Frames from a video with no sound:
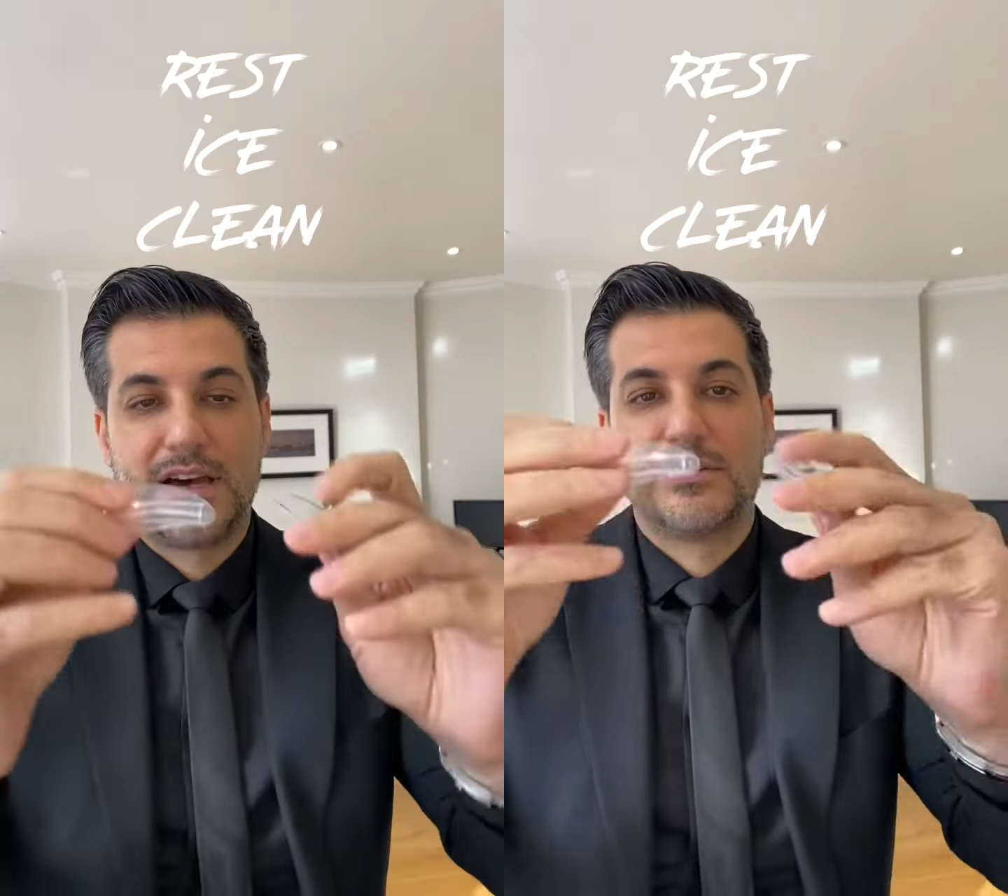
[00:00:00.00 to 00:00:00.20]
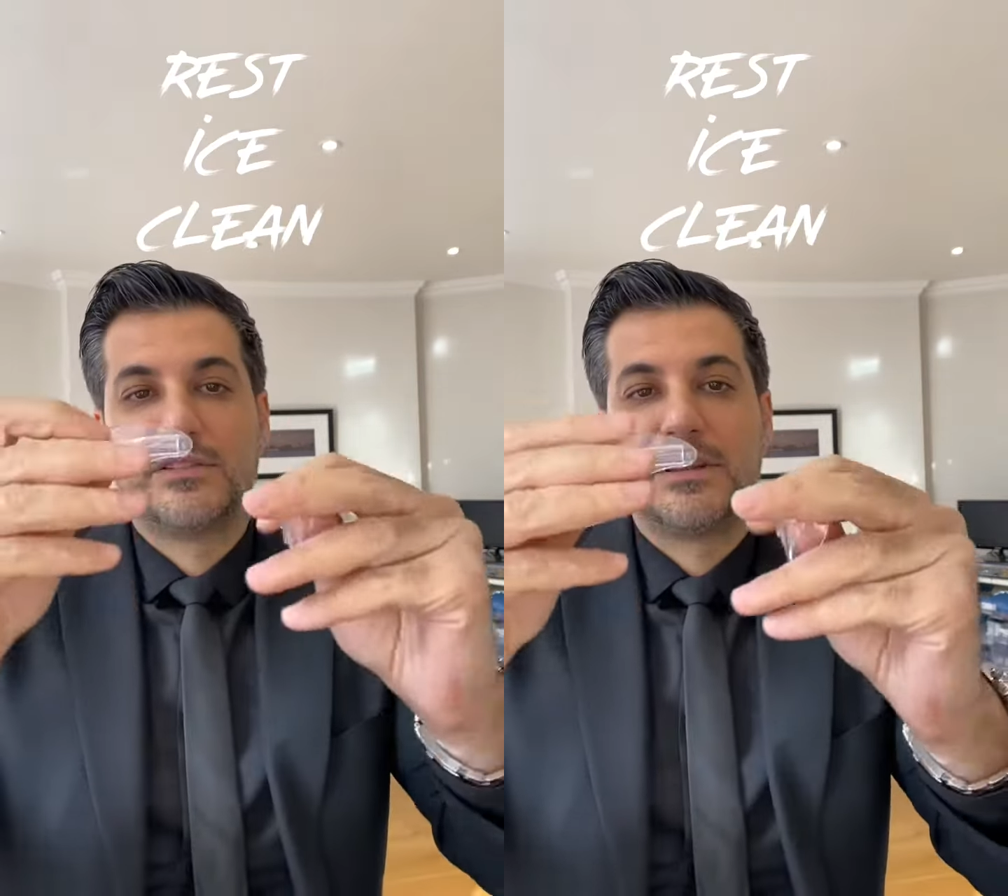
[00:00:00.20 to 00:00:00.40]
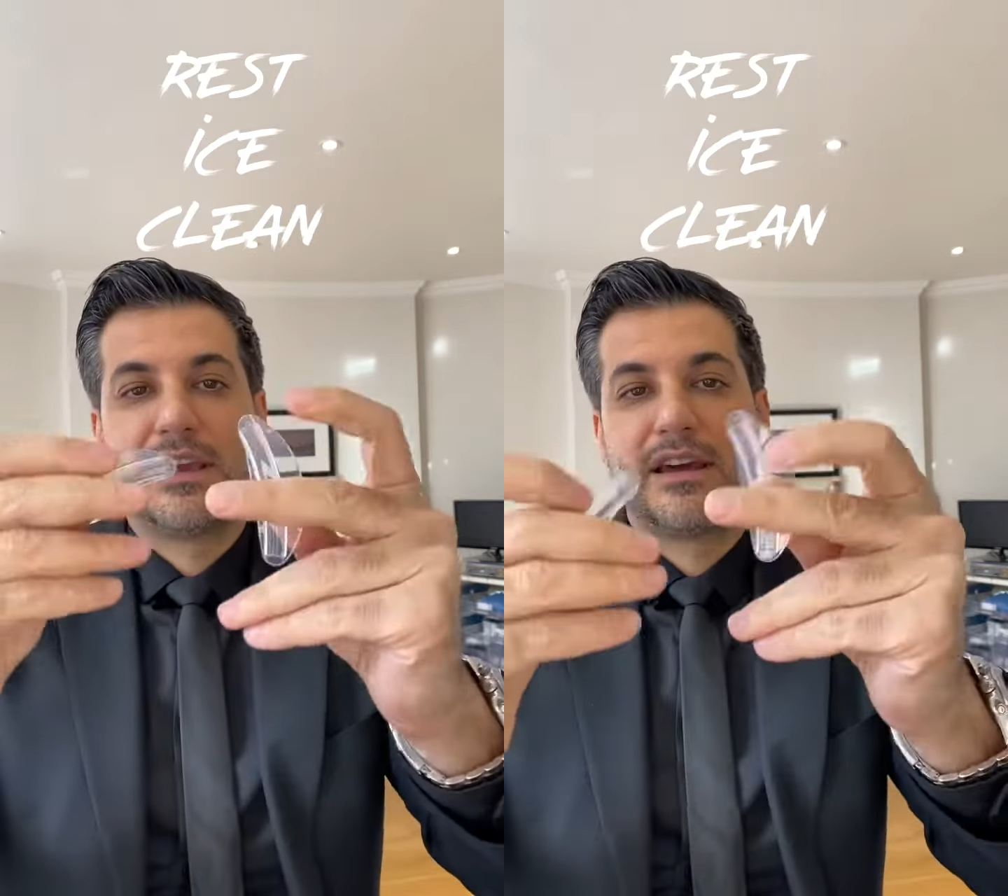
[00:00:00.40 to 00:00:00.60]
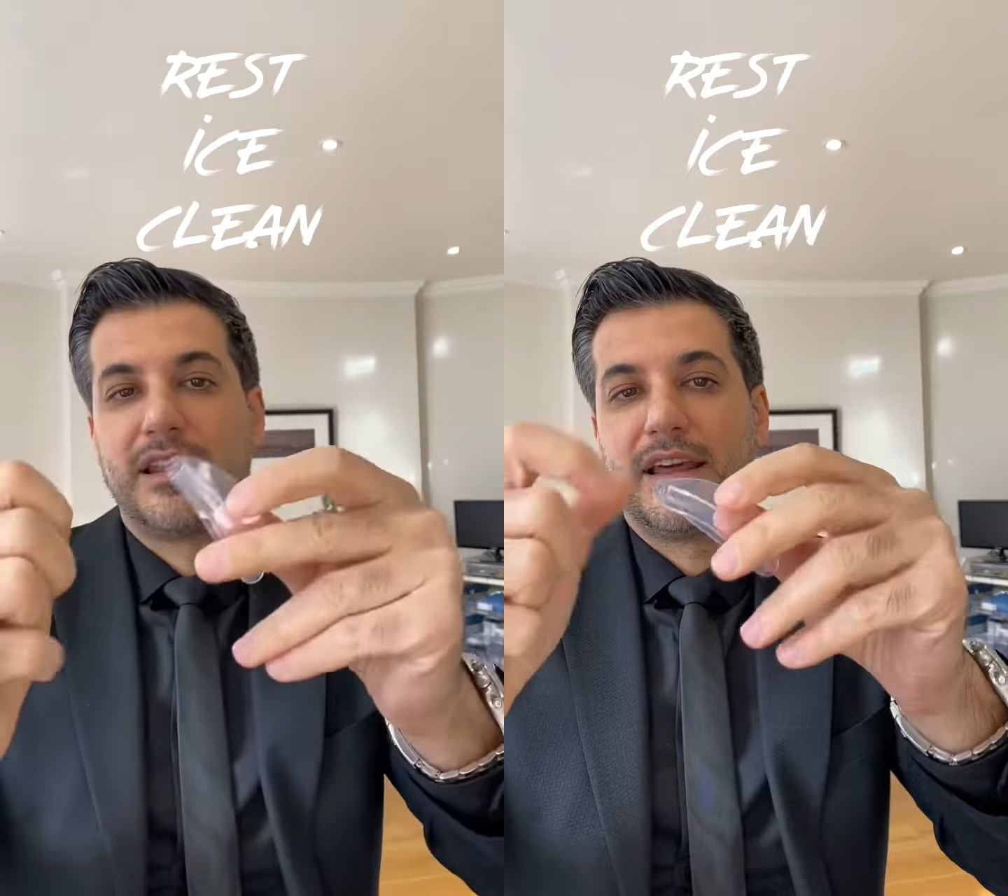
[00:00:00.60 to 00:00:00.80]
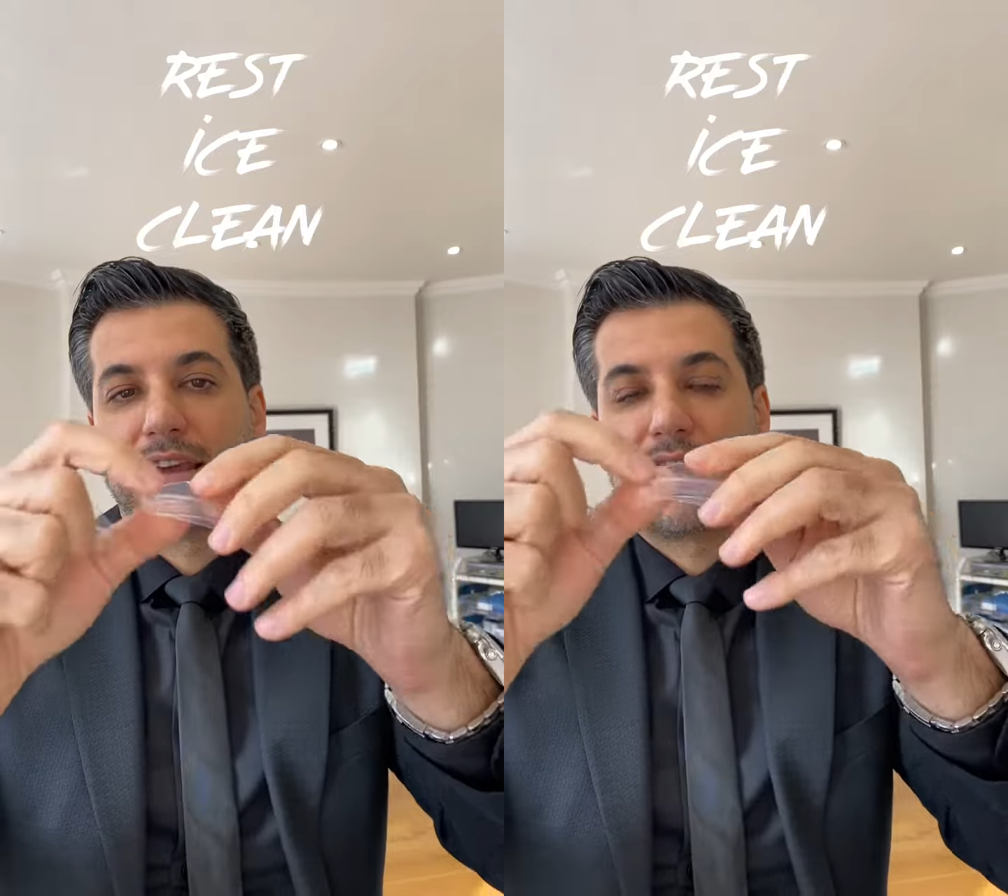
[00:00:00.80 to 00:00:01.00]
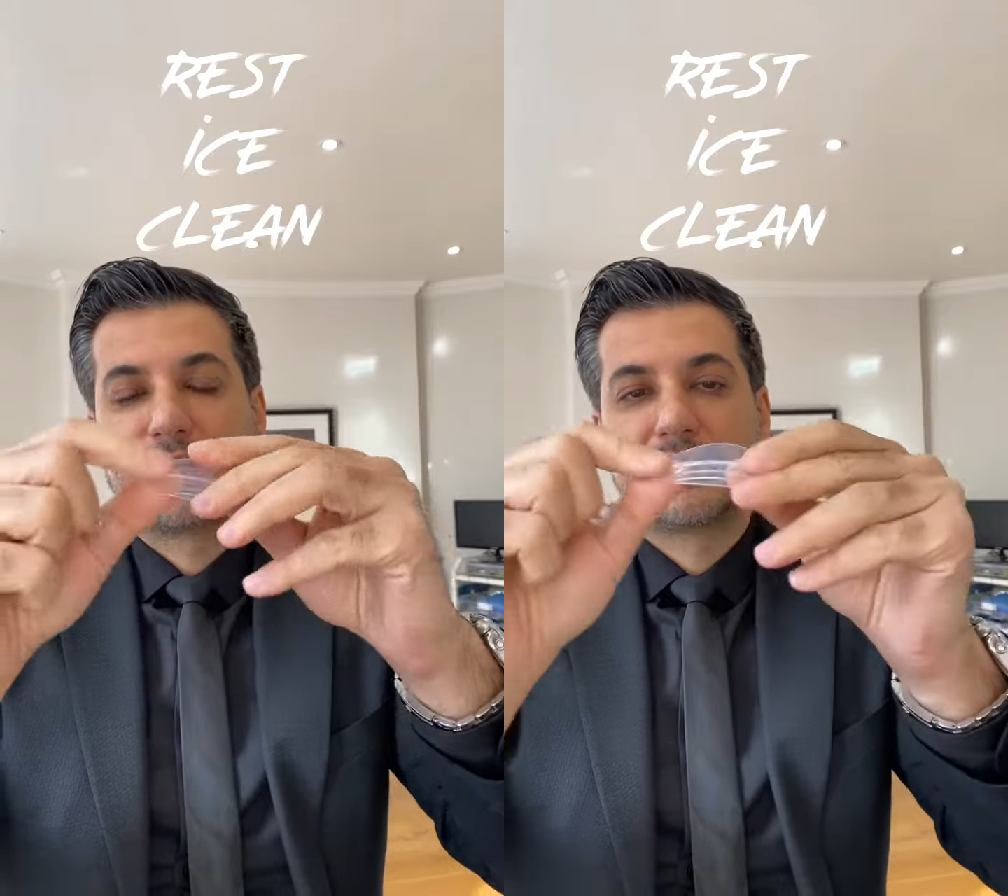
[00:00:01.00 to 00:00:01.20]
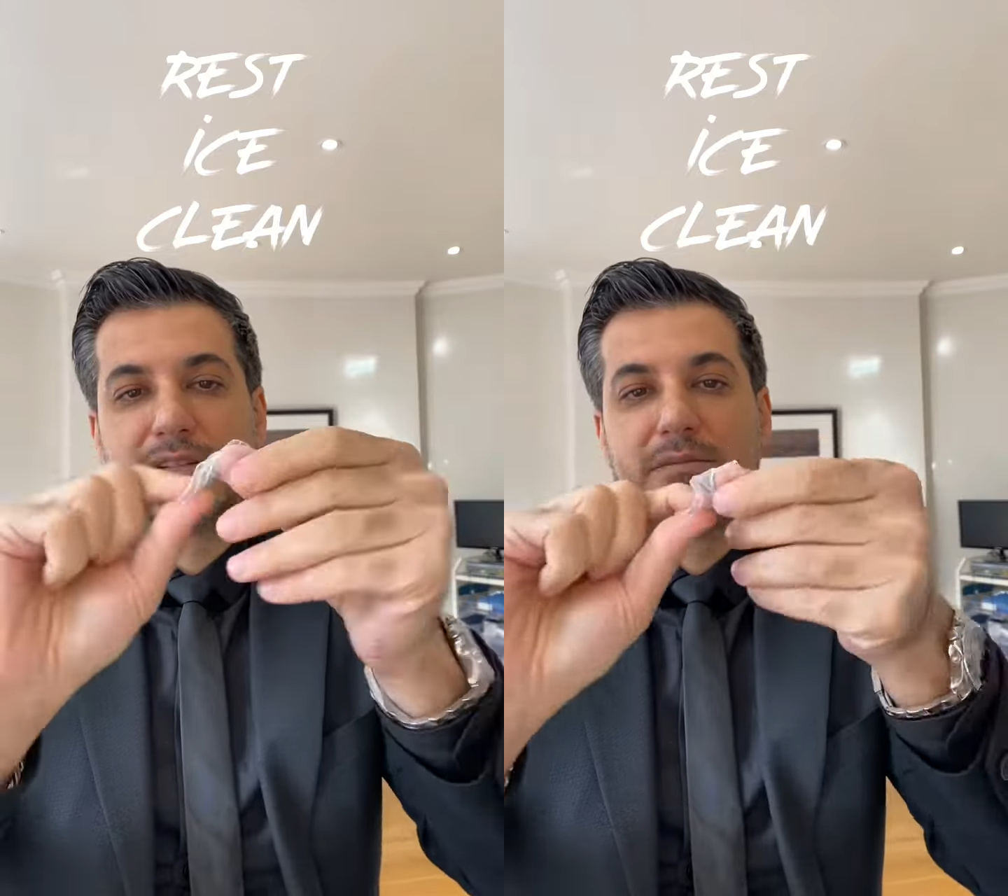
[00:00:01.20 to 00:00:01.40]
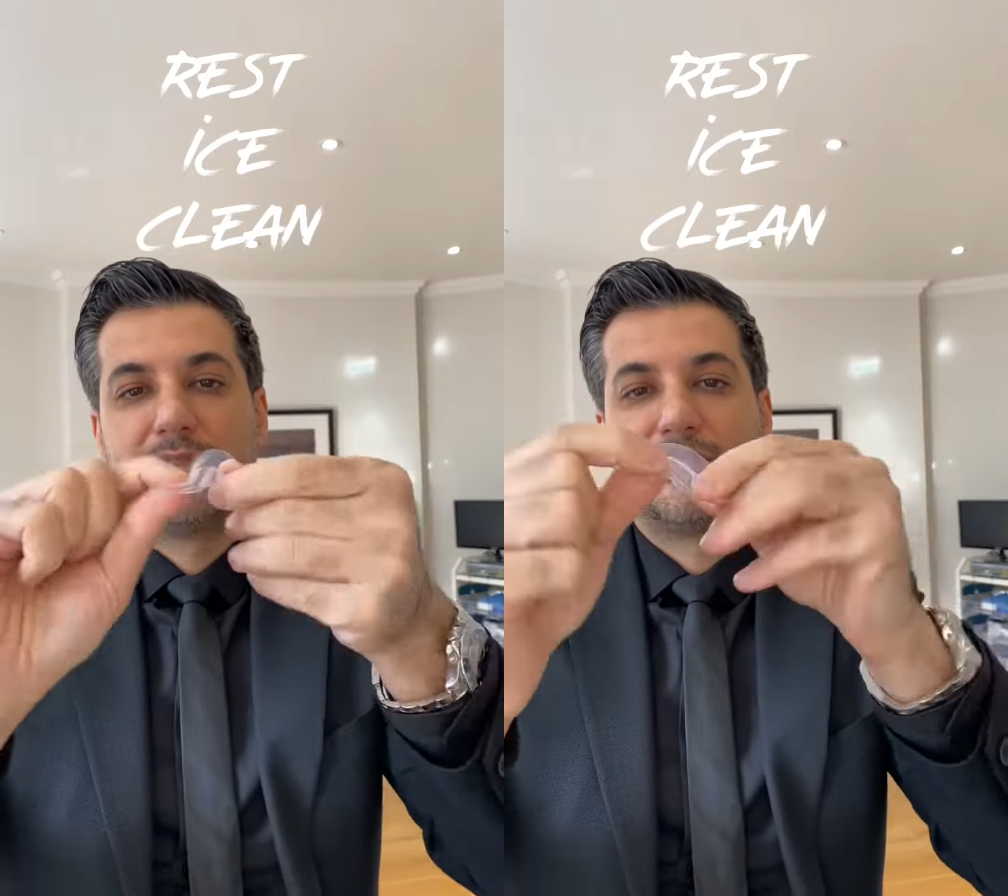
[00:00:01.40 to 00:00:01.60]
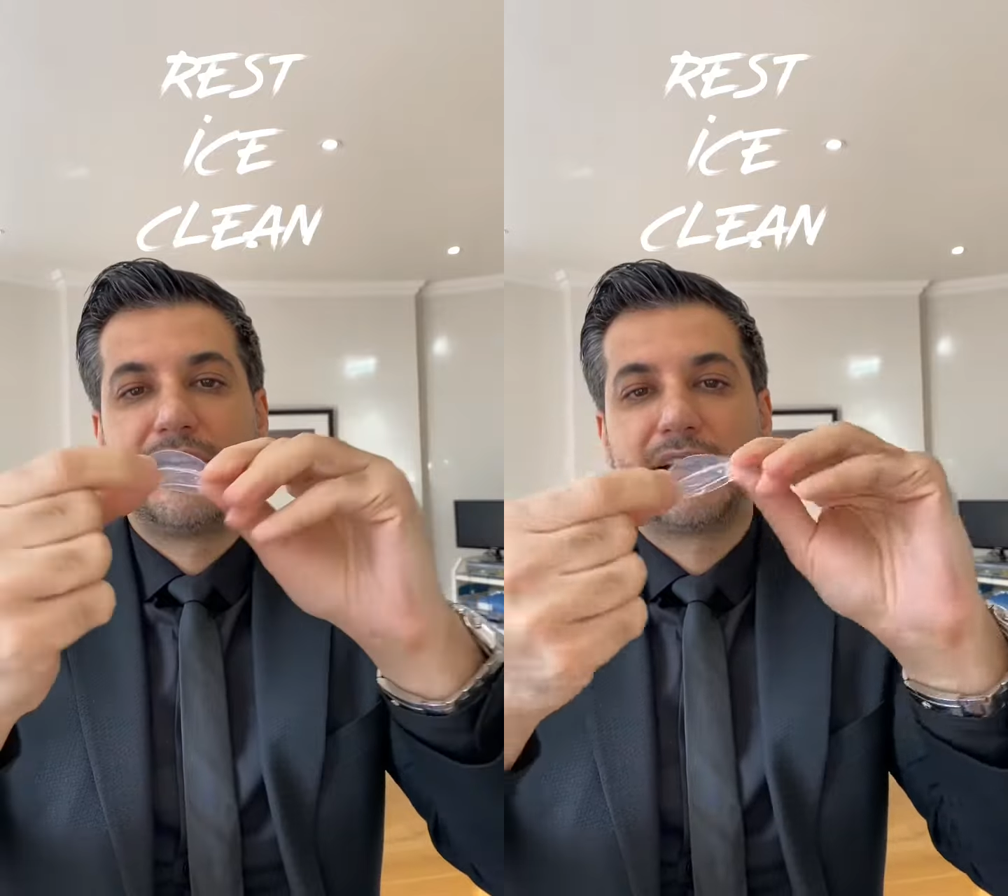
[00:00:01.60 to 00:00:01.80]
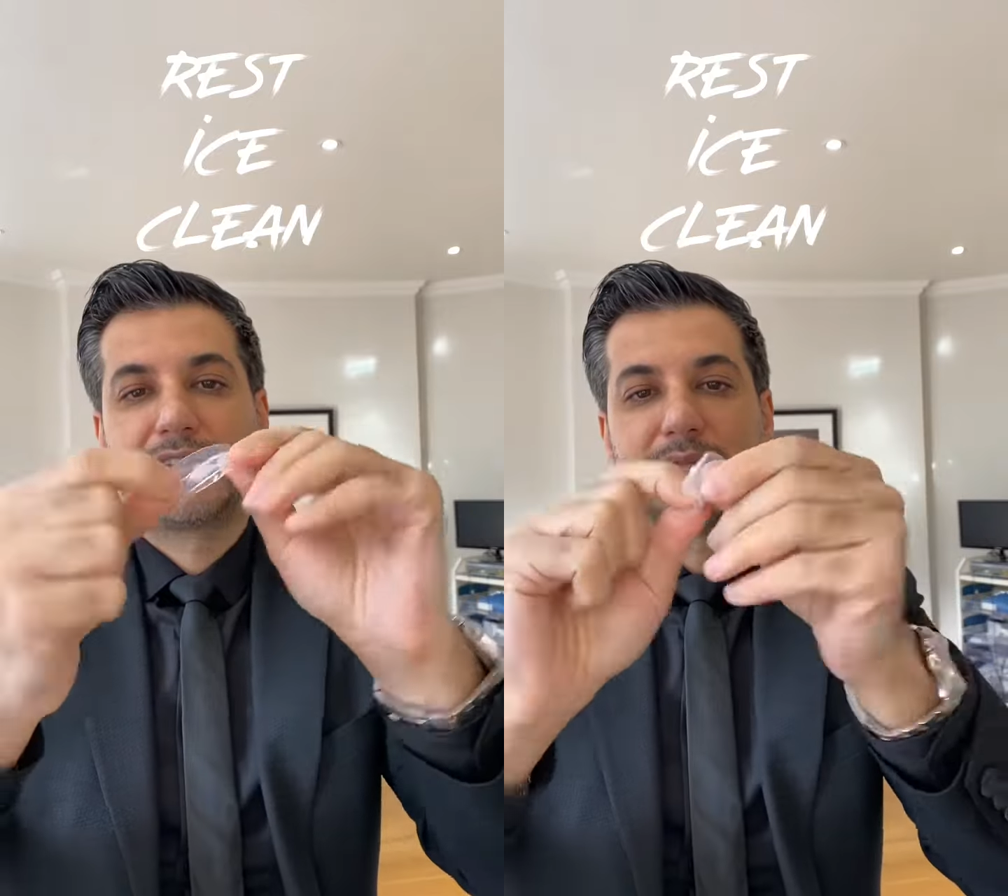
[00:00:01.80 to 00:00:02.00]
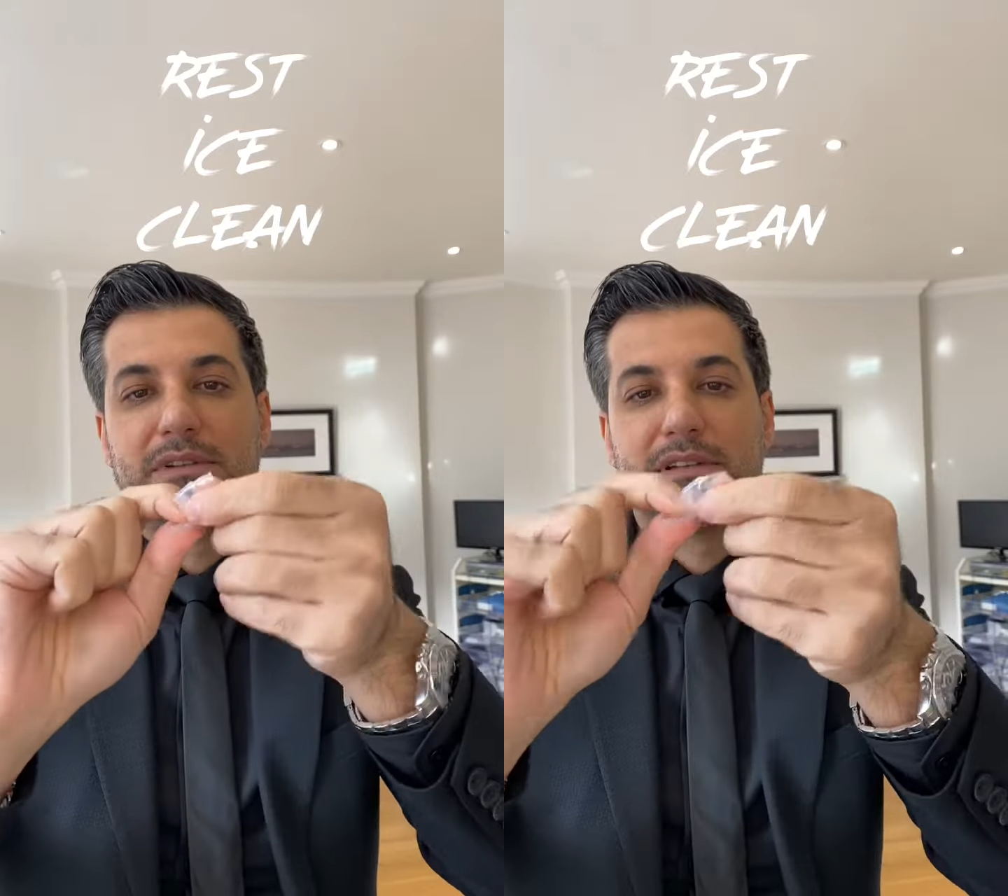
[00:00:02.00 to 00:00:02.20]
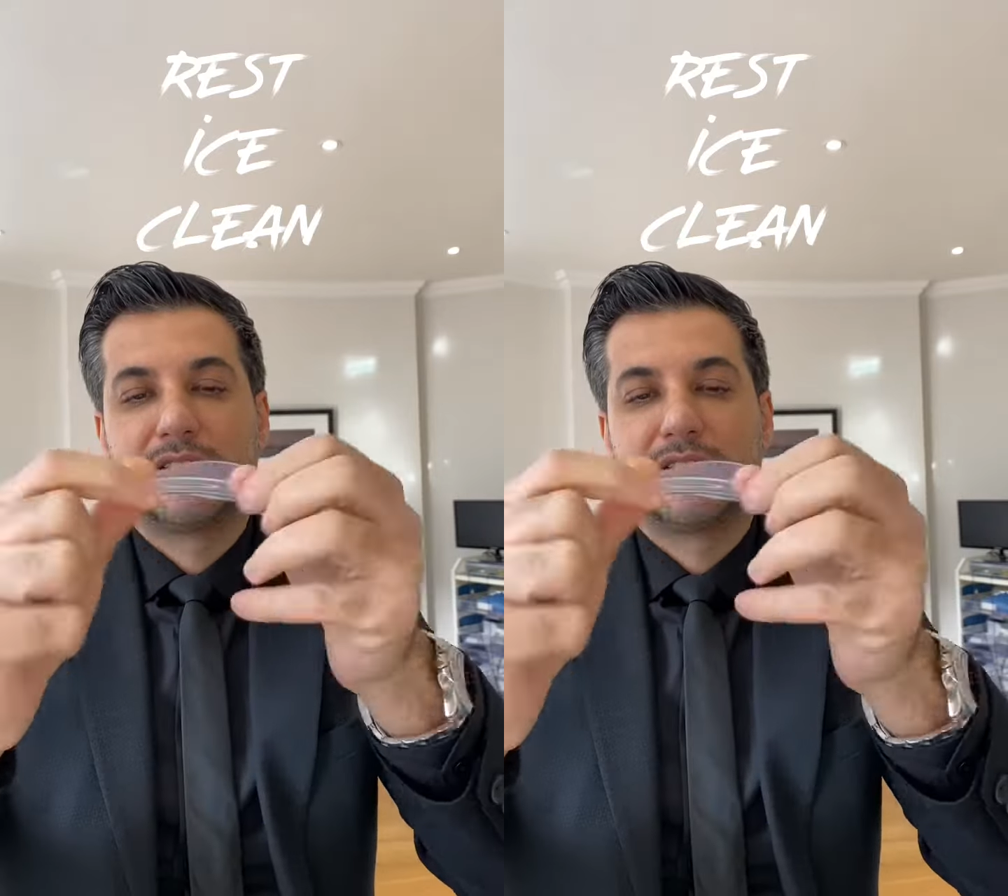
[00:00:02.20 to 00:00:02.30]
how they are like extremely flexible.